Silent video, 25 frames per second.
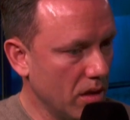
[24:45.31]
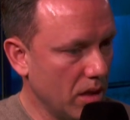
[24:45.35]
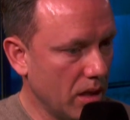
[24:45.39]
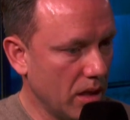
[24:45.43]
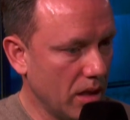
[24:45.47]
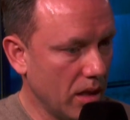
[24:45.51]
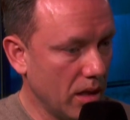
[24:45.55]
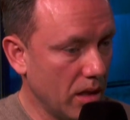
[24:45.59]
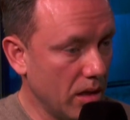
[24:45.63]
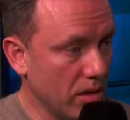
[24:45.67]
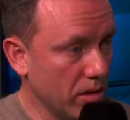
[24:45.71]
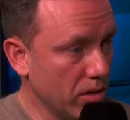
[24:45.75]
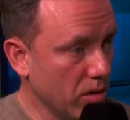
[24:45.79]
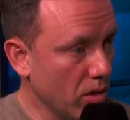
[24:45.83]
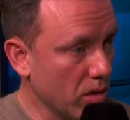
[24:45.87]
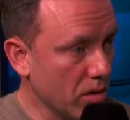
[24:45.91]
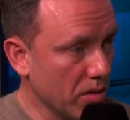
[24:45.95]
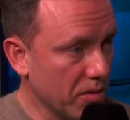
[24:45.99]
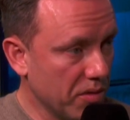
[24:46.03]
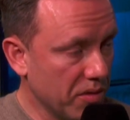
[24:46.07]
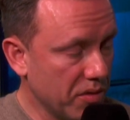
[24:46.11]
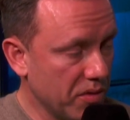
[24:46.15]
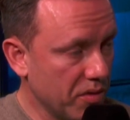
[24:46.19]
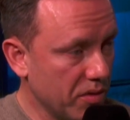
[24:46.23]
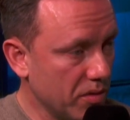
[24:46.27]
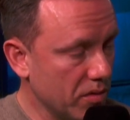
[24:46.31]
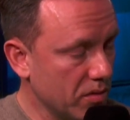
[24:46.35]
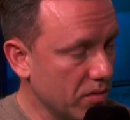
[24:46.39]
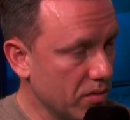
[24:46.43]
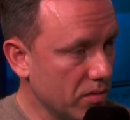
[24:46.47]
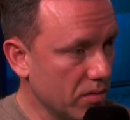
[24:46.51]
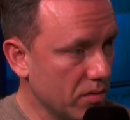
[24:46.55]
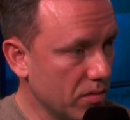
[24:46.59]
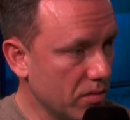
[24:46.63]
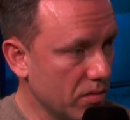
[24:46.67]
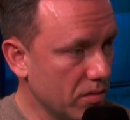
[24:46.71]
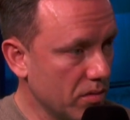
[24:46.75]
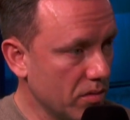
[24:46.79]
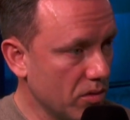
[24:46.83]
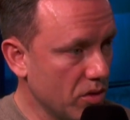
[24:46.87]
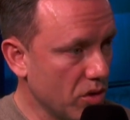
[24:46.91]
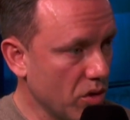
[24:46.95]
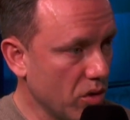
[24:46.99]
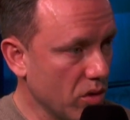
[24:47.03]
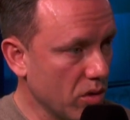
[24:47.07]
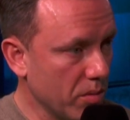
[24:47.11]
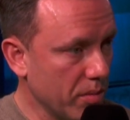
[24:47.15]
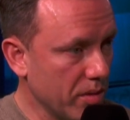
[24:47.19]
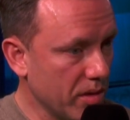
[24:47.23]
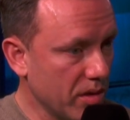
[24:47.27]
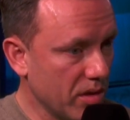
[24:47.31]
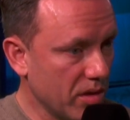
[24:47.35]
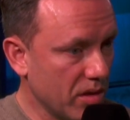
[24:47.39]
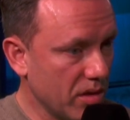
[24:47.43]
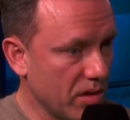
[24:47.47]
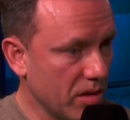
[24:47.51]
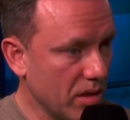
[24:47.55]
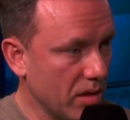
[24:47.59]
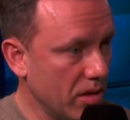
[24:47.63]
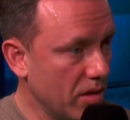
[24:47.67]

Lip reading: a lot of tournaments.